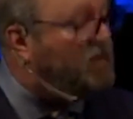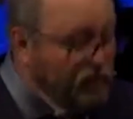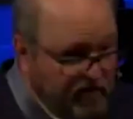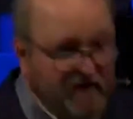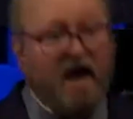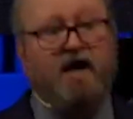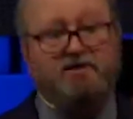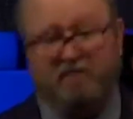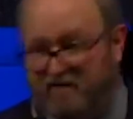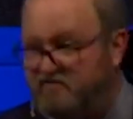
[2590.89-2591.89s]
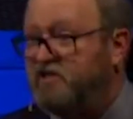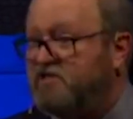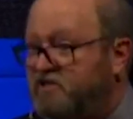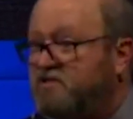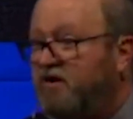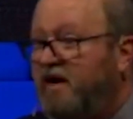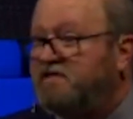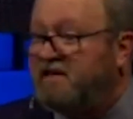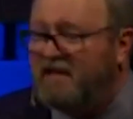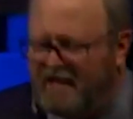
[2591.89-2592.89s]
with the gospel of Jesus
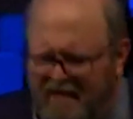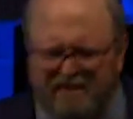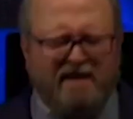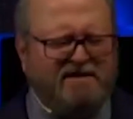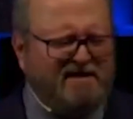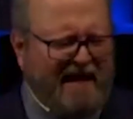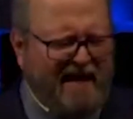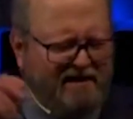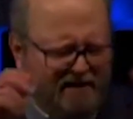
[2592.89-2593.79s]
Christ. Let's stand.